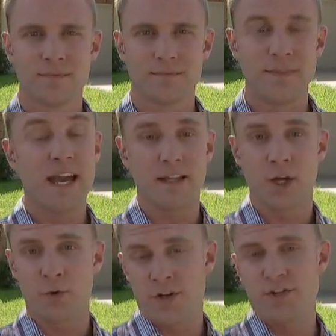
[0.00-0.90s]
Yeah,
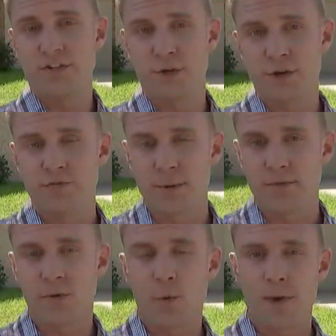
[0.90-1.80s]
Lona, we just learned from
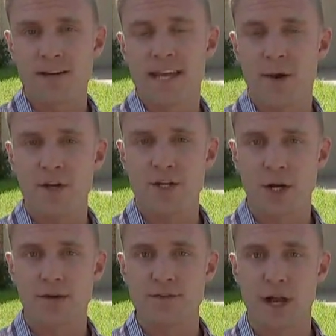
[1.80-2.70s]
the Fort Bend County
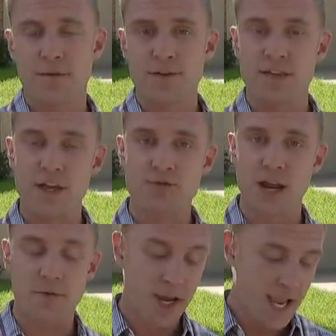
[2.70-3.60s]
Sheriff's Office that
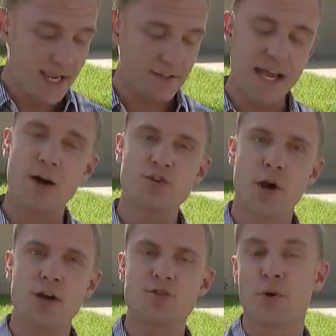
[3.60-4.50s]
driver is now
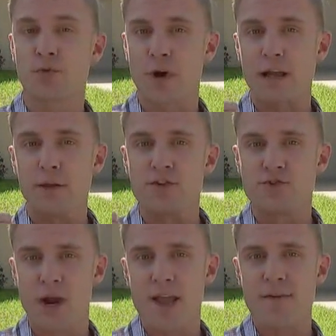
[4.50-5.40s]
charged with reckless
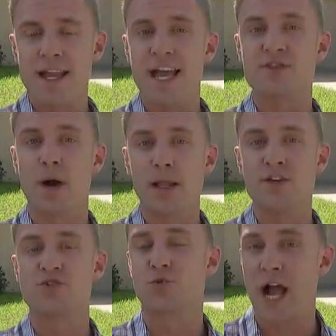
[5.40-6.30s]
driving as well
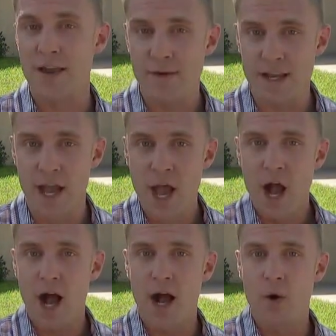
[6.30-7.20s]
as driving
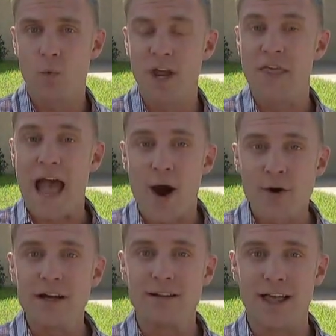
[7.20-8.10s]
uh,
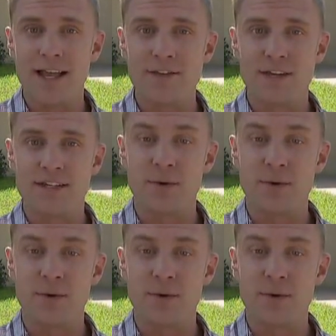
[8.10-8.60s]
without a license.